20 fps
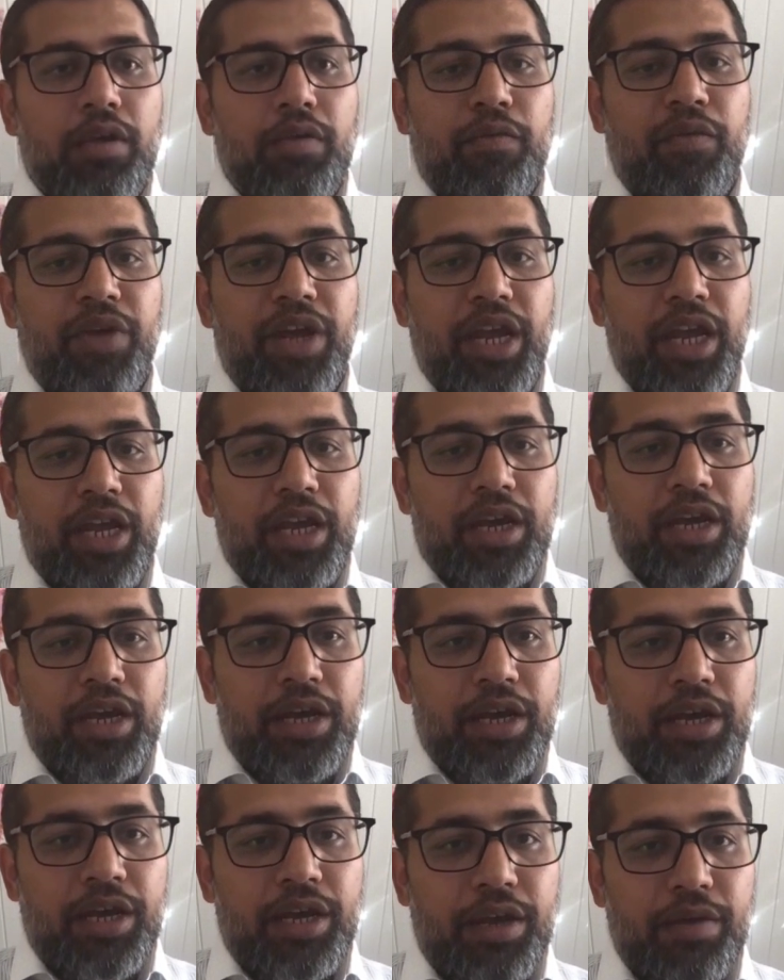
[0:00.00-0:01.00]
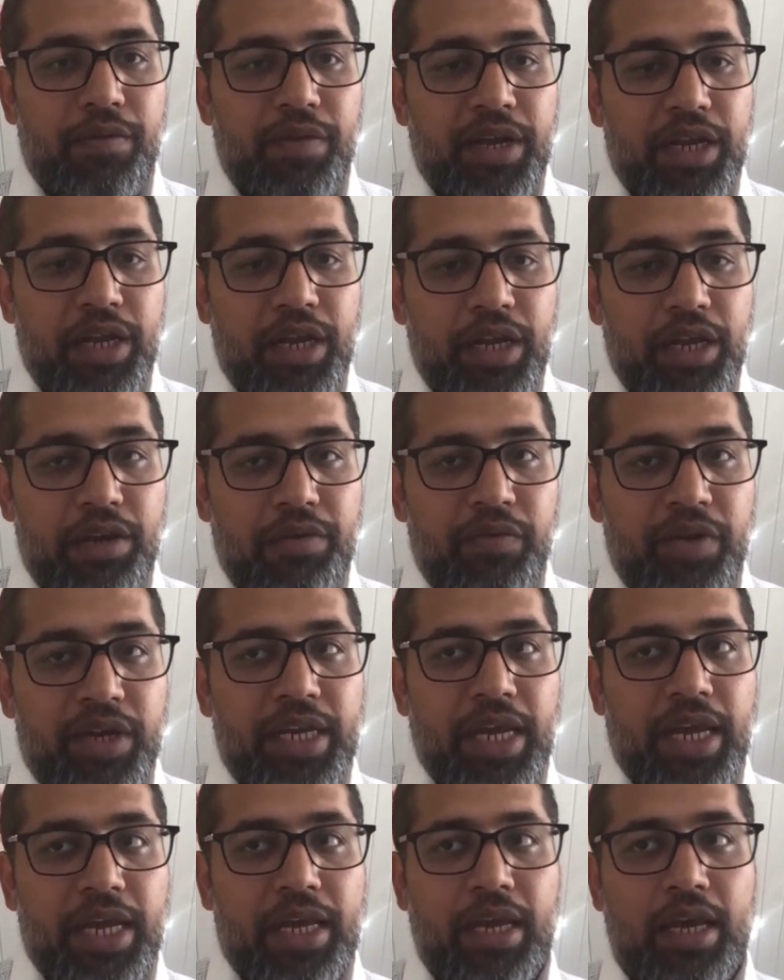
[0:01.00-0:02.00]
We if we
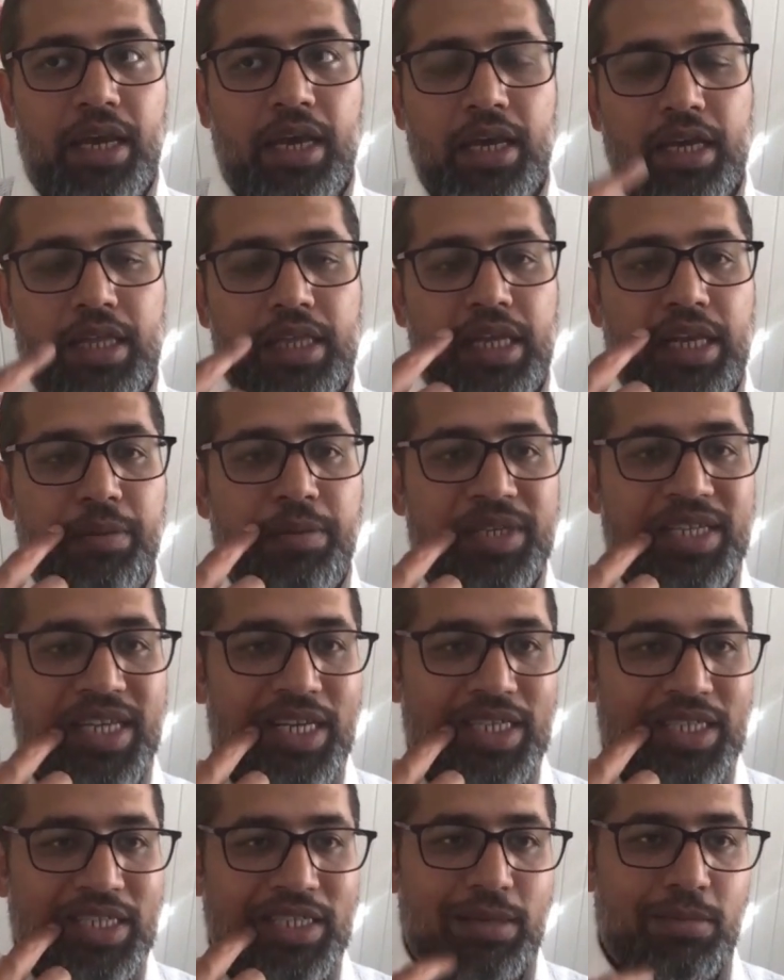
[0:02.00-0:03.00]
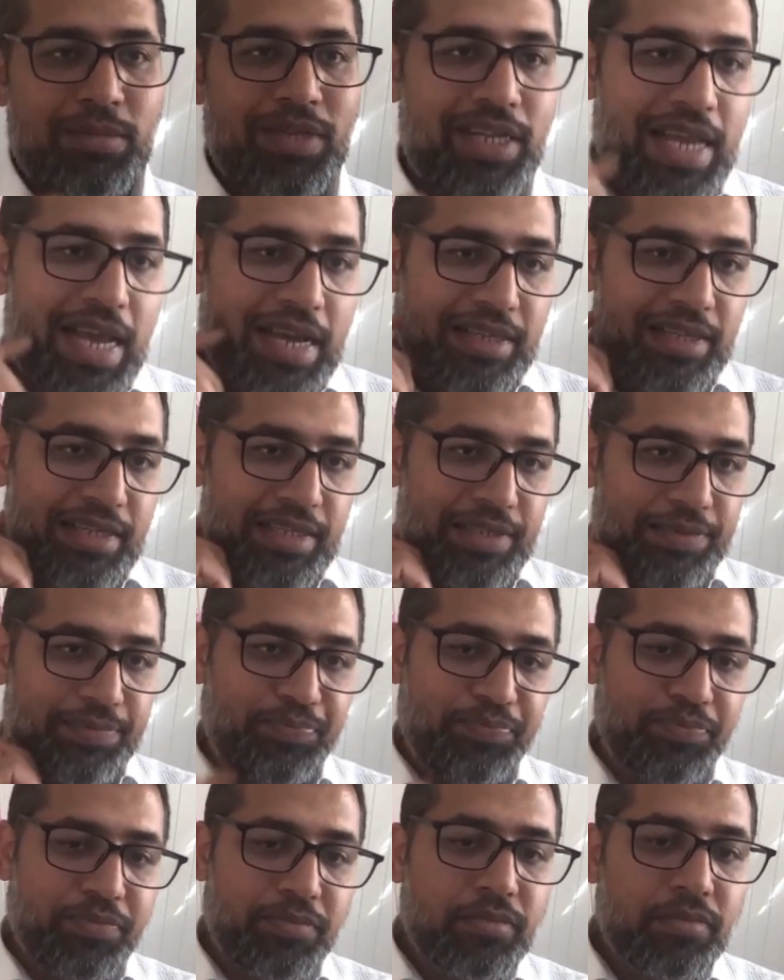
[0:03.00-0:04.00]
take the representation something like this,
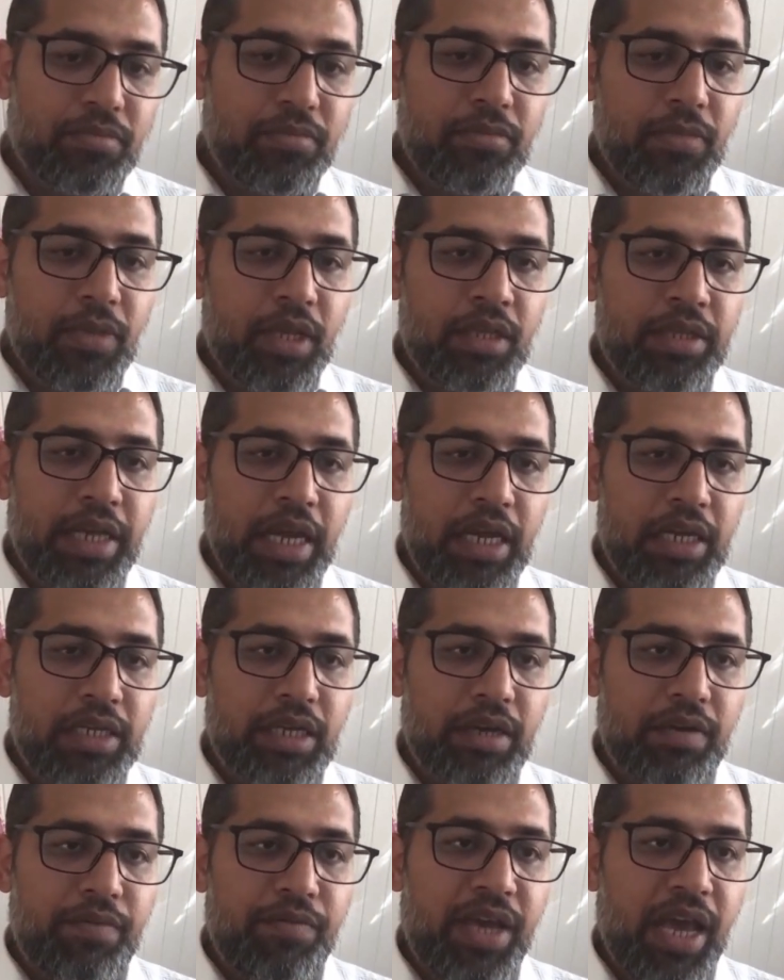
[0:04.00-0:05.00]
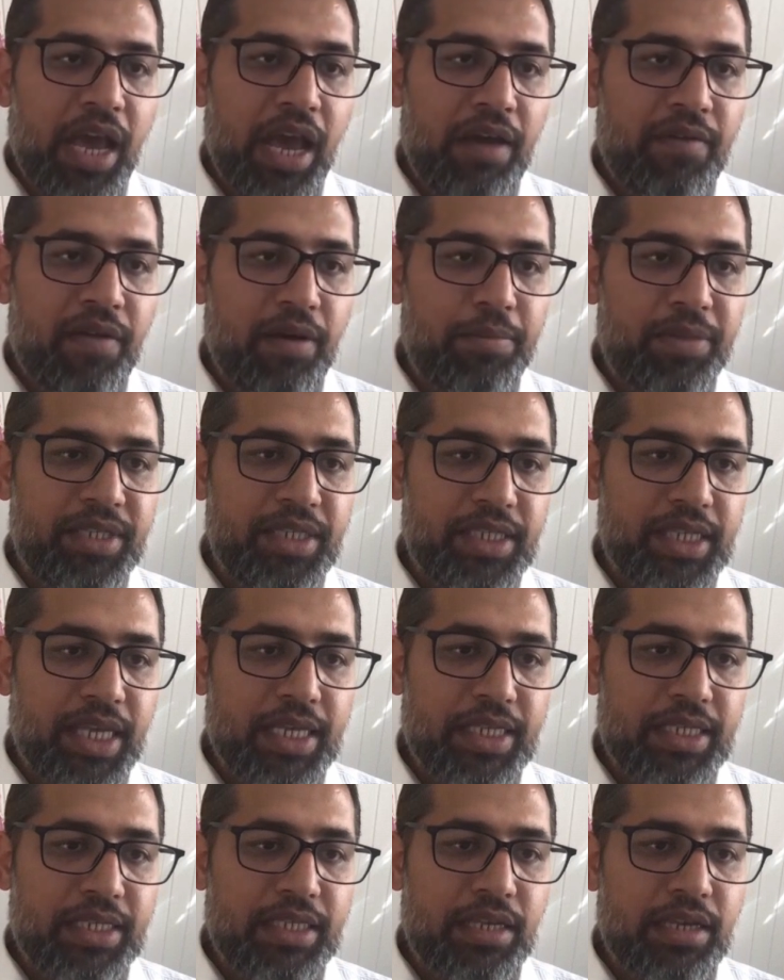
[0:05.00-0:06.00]
that we have a business
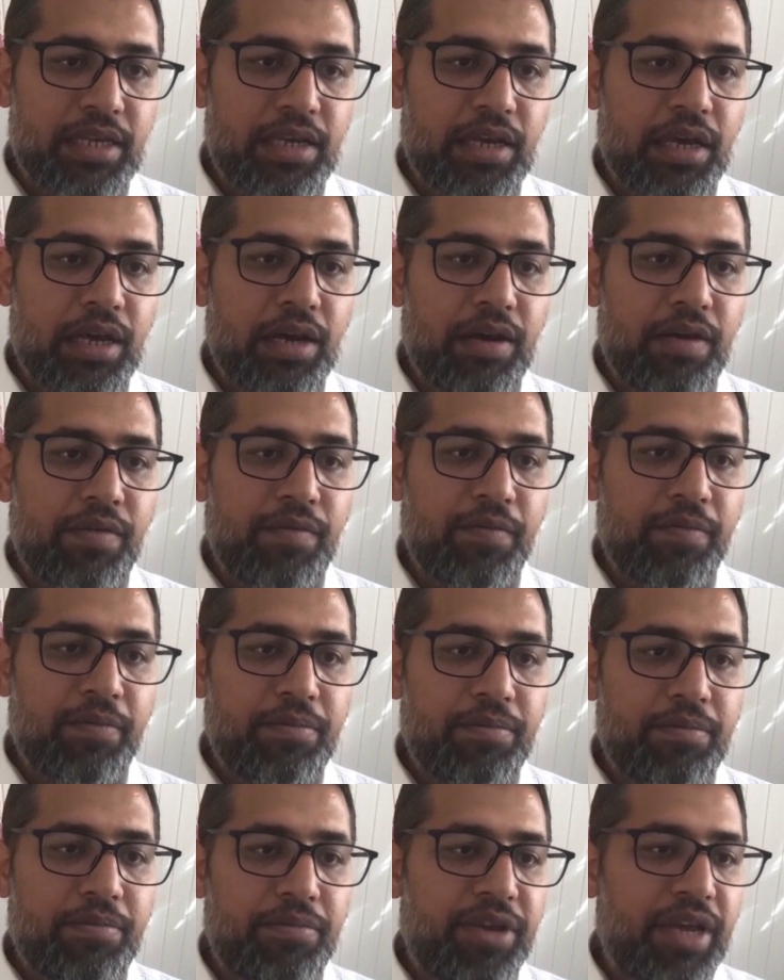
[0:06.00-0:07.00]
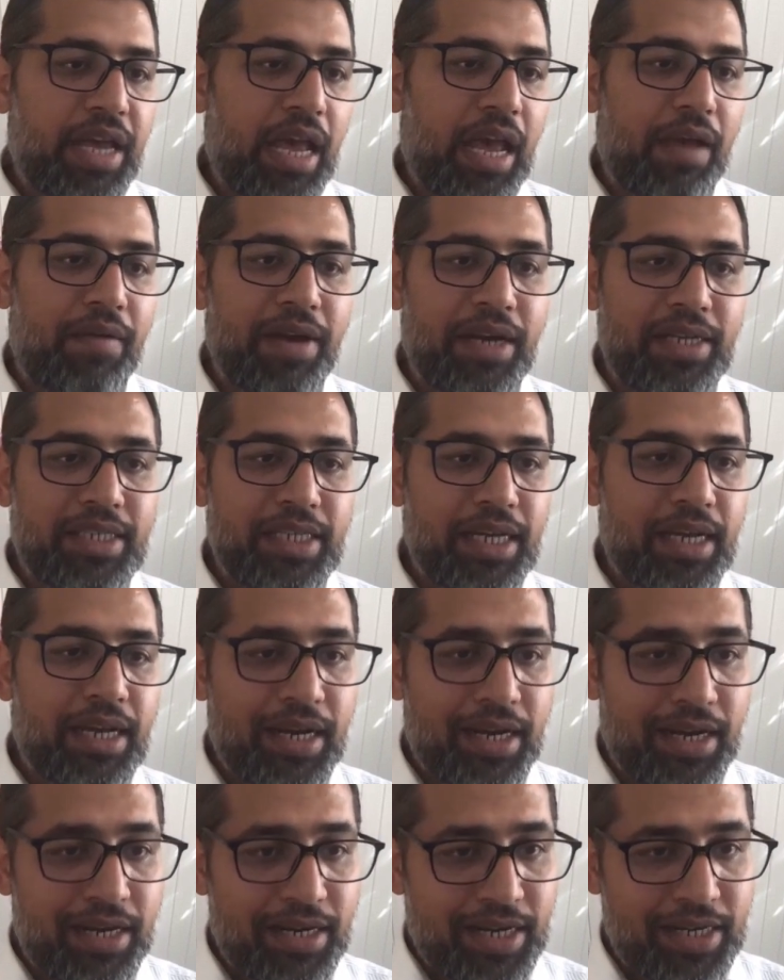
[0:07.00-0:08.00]
case. We have, let's say,
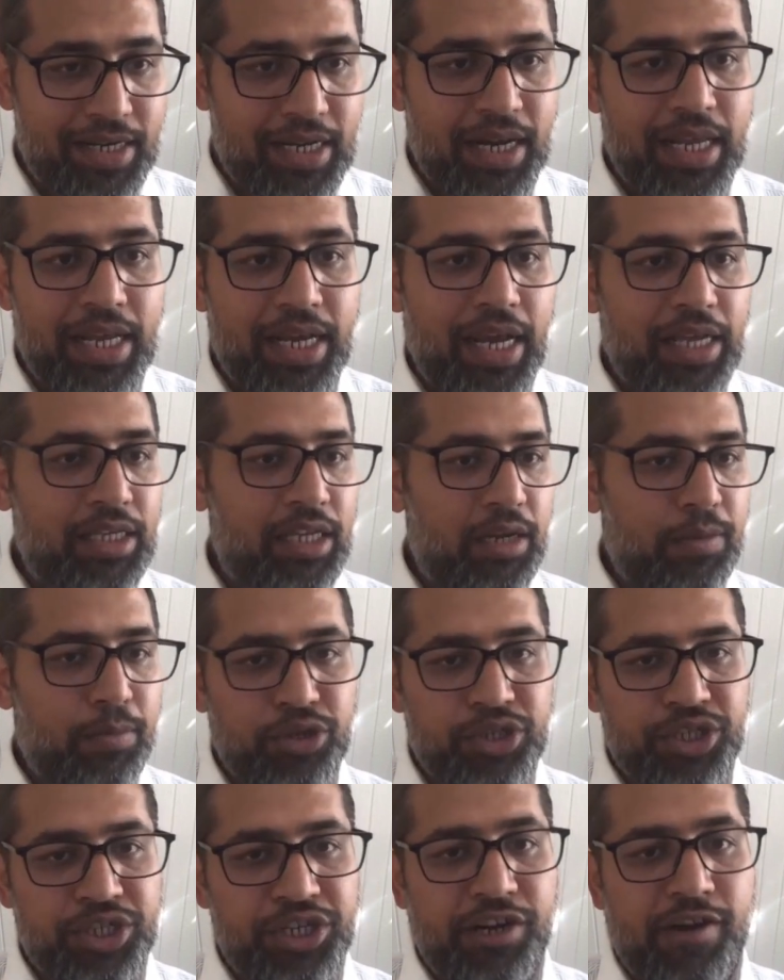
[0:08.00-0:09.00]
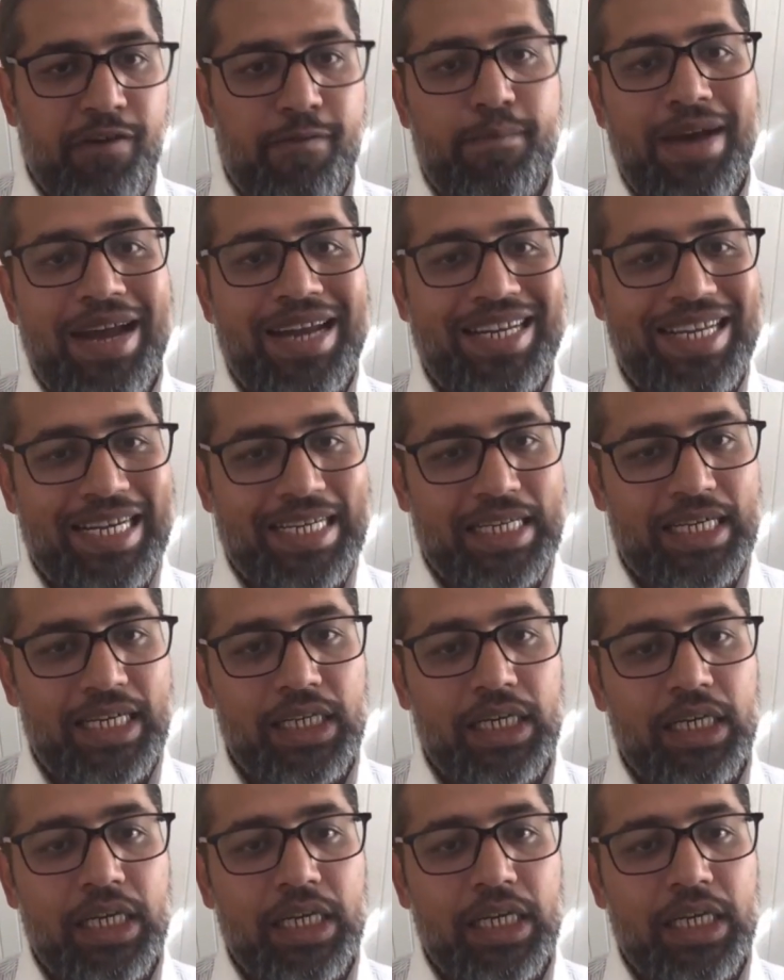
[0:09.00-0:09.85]
a data lake as a repository of my data.